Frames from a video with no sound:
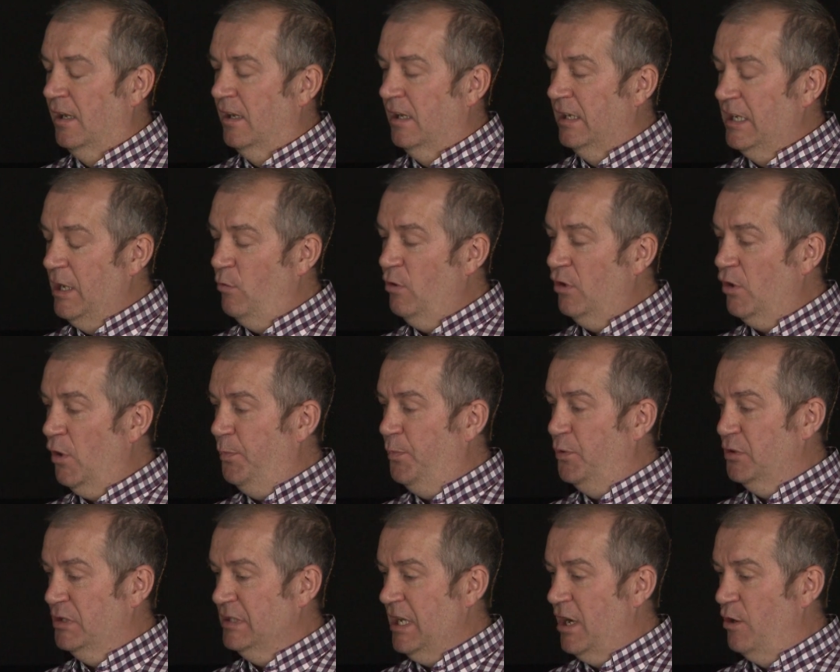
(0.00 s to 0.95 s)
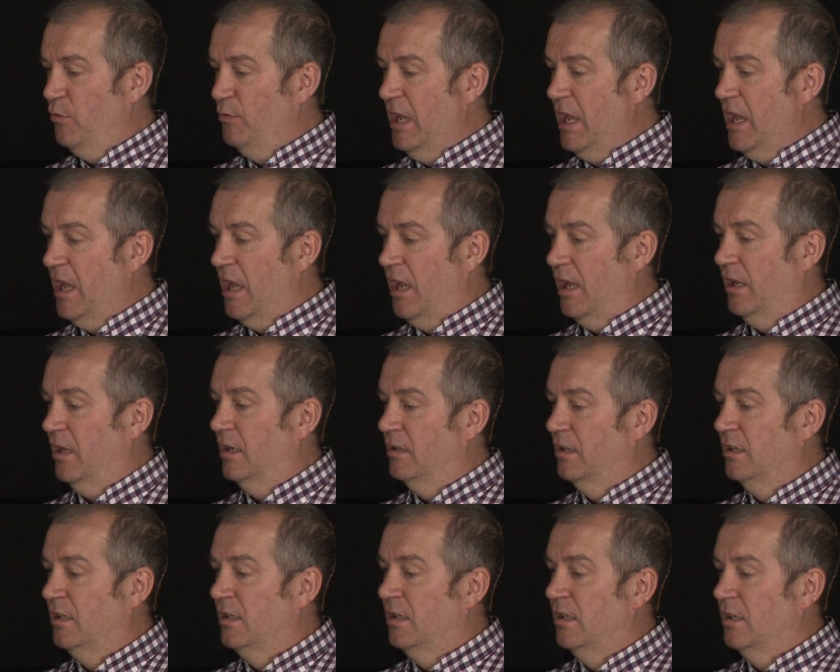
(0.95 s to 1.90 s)
And how I got put down there,
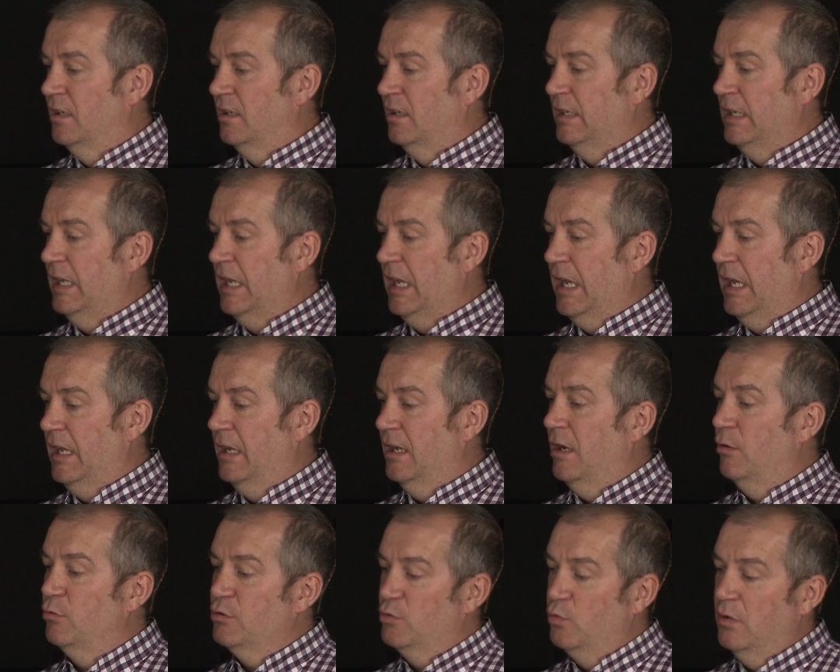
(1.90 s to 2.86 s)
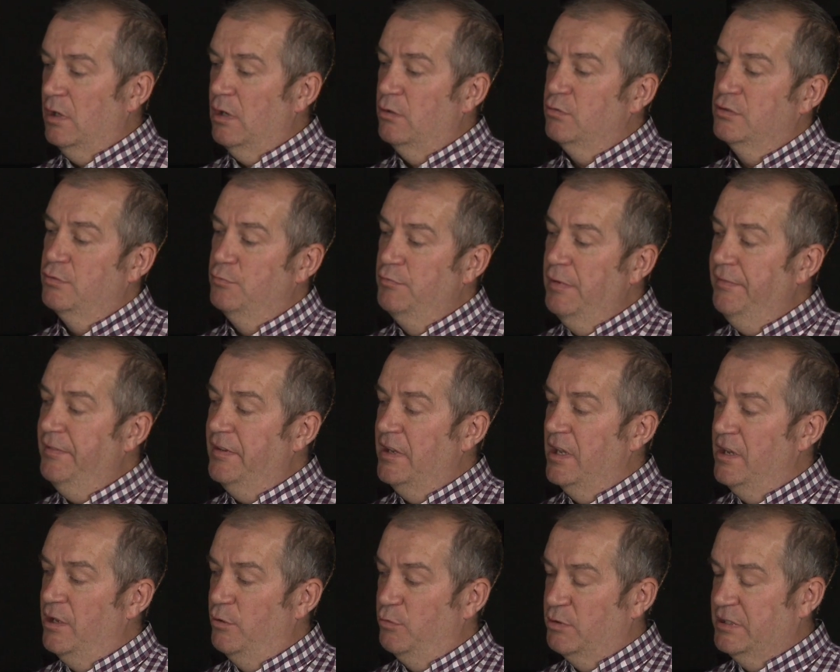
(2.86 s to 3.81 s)
I was a riveter,
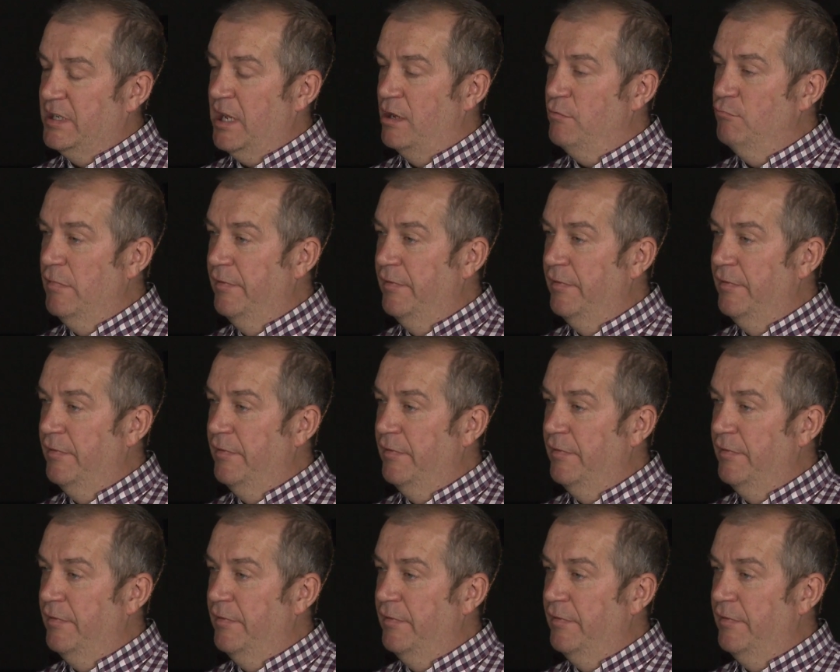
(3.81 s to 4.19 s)
and there was 10